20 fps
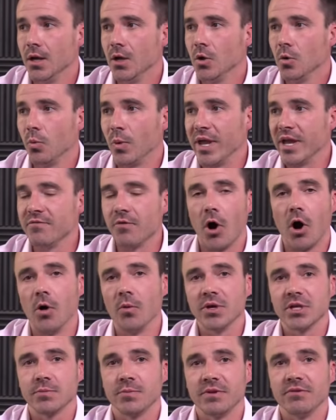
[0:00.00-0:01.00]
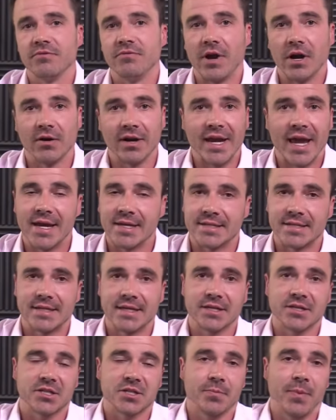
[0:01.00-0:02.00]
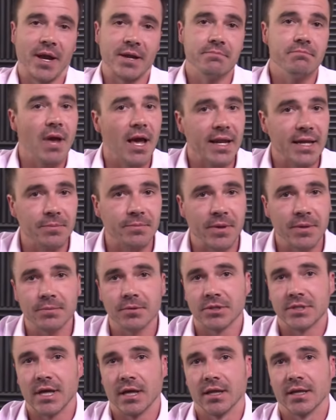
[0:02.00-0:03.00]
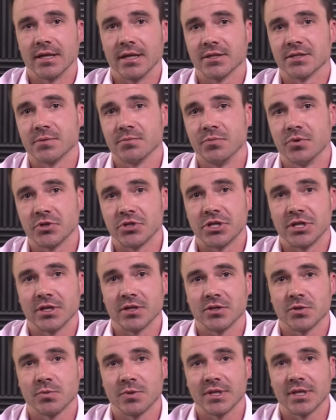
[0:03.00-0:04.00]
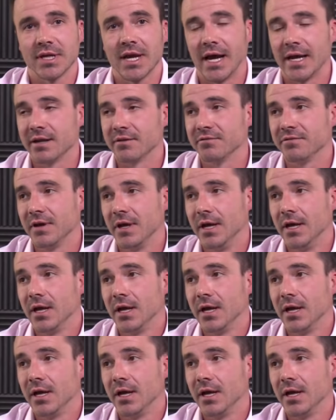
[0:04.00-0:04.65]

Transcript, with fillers: we have always been very hesitant, despite many people telling us and pushing us with kind of,